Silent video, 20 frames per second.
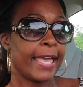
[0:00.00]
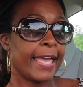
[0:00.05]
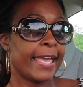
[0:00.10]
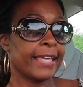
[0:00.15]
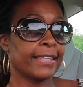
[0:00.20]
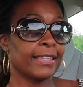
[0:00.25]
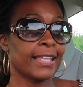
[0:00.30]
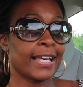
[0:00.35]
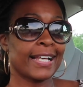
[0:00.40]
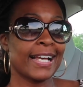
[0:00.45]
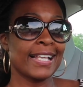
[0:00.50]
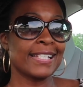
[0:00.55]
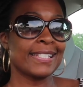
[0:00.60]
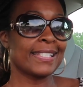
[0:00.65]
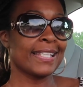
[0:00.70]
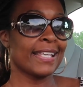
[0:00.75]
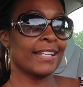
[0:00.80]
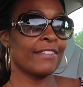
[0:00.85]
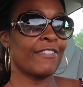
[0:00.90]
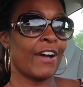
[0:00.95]
And like I
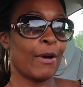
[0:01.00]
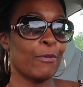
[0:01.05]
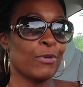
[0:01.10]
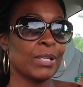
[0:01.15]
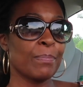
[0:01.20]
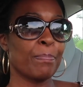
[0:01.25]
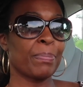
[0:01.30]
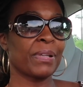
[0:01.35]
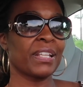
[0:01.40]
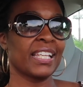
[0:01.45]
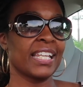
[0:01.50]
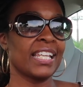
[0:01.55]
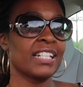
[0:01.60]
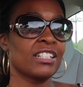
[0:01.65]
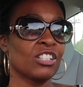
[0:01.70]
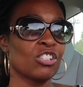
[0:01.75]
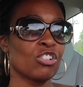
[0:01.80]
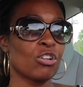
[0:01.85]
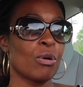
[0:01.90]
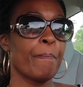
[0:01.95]
said, if I would have
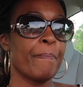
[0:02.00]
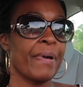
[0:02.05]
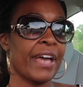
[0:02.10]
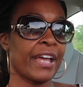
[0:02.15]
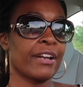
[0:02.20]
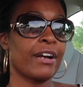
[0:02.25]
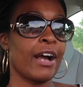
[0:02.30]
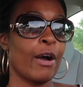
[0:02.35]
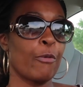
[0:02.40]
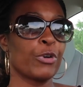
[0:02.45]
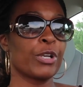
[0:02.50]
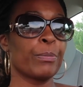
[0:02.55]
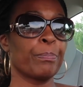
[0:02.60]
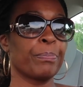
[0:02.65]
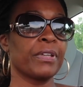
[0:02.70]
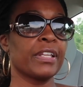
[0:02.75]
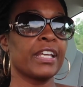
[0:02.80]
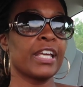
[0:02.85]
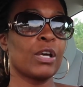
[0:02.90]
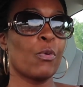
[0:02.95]
planned a little better, I would have
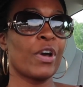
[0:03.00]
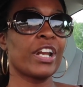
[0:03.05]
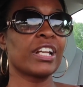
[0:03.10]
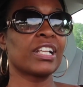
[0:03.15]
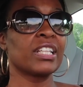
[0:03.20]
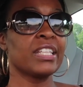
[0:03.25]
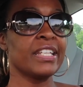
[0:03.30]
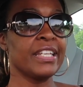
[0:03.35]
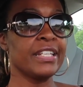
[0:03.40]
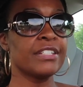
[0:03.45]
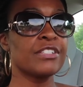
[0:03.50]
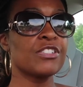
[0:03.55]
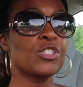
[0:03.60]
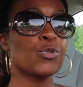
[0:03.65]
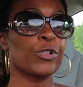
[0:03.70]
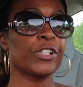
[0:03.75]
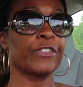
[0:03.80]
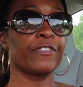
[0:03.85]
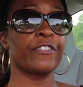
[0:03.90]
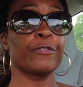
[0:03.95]
planned where the
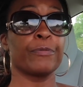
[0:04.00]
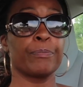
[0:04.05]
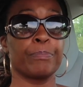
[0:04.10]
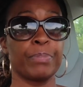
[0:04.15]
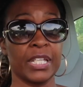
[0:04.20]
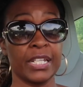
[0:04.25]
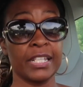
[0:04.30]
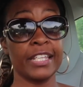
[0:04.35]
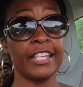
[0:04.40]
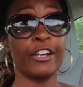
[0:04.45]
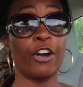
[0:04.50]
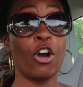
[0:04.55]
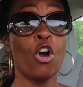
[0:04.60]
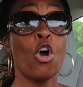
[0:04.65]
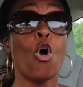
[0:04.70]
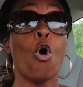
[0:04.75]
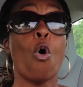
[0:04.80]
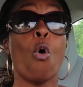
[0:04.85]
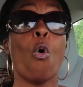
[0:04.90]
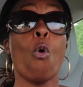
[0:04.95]
cleaners would have been here,
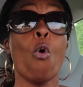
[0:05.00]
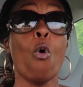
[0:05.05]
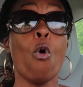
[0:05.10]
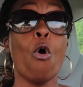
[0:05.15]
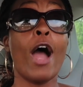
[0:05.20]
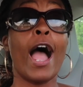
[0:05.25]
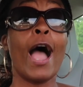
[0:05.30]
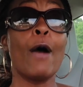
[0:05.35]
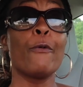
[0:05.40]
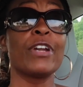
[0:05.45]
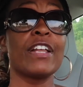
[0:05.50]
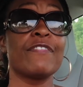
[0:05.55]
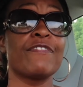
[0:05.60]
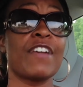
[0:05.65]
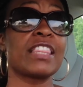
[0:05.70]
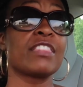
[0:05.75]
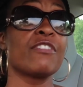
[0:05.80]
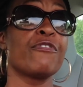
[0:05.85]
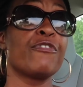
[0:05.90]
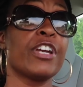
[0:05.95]
or I would have
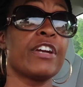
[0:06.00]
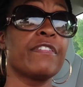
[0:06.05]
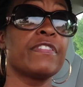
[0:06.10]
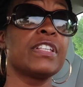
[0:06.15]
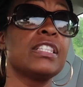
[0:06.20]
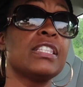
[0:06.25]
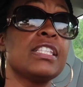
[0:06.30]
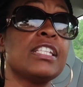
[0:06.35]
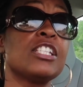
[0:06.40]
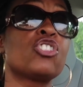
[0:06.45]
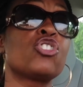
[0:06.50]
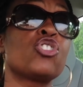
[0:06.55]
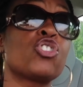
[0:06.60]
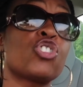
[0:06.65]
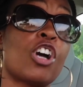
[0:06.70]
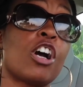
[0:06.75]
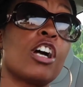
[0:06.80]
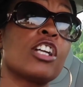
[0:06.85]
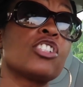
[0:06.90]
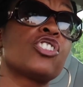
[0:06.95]
at the very least
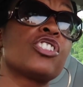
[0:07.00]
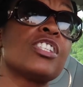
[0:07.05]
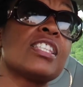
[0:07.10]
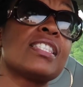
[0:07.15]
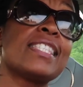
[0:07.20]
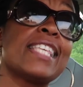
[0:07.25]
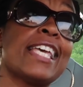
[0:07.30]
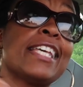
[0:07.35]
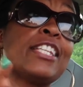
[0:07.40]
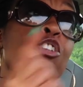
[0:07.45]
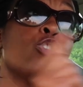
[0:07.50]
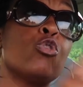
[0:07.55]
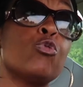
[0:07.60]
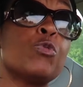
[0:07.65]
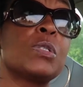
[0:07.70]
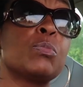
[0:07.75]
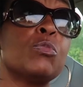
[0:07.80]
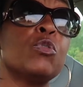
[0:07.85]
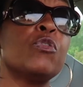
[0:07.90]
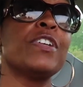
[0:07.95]
charged the tenant who
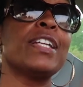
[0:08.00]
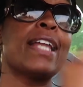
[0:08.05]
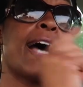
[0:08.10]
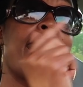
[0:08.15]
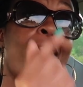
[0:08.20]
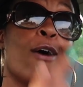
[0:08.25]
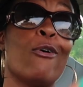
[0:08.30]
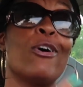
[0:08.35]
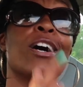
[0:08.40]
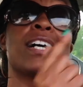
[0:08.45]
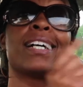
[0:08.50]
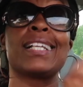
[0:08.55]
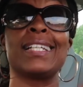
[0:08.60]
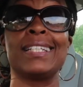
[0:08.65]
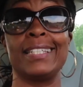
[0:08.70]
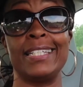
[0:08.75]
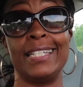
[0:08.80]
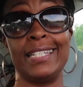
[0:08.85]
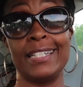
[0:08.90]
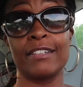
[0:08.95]
was moving out a
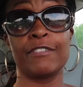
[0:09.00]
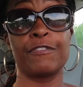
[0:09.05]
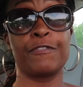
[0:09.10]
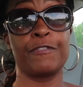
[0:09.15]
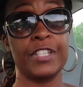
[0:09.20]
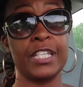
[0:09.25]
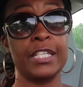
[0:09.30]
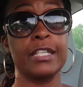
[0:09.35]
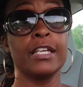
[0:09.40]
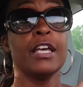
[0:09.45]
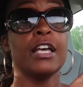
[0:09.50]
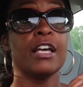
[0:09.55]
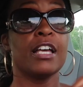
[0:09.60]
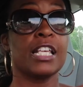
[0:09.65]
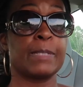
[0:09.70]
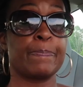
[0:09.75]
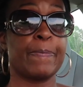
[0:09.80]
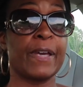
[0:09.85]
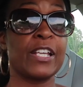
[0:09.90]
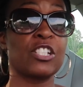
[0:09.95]
cleaning fee,
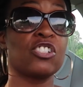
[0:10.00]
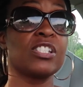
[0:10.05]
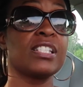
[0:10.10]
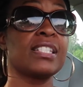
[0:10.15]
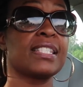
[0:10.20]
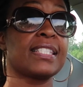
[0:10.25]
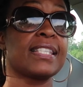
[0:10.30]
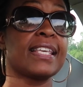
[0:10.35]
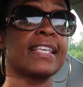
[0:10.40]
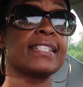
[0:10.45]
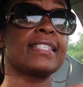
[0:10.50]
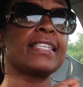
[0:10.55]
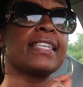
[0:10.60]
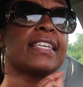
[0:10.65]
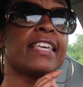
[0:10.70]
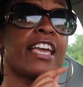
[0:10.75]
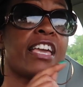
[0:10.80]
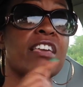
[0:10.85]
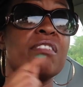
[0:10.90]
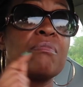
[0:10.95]
especially since he
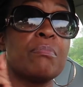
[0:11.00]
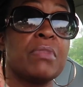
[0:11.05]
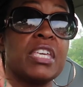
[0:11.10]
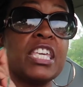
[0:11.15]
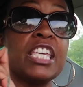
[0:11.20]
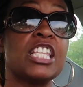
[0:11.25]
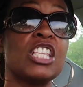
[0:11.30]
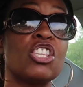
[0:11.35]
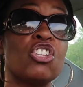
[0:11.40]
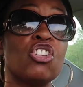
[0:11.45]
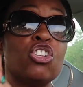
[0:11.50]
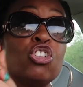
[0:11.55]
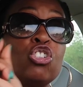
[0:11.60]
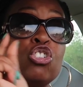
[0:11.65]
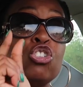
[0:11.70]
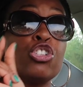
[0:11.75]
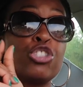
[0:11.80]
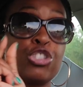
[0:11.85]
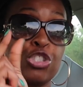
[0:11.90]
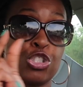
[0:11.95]
gave me
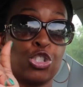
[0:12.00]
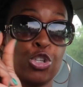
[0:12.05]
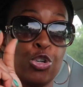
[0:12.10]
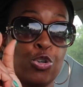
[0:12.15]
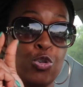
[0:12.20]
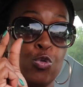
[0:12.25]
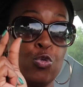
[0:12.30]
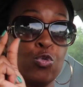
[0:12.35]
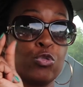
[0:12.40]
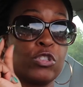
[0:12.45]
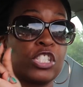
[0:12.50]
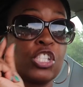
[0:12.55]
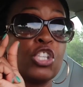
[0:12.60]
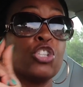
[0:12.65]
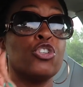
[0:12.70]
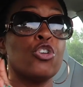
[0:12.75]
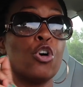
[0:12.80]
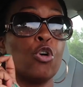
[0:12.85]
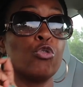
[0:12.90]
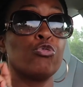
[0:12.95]
little to
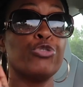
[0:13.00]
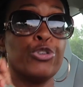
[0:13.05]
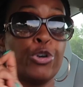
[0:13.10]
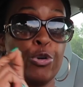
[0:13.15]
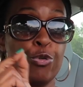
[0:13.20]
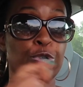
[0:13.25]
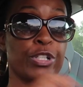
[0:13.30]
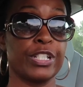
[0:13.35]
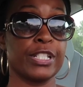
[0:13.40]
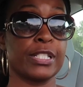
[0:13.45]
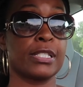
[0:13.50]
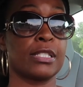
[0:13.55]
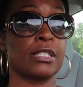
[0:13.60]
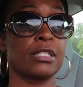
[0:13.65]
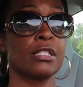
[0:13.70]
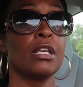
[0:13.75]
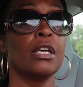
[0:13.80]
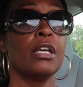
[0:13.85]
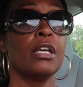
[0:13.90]
no notice.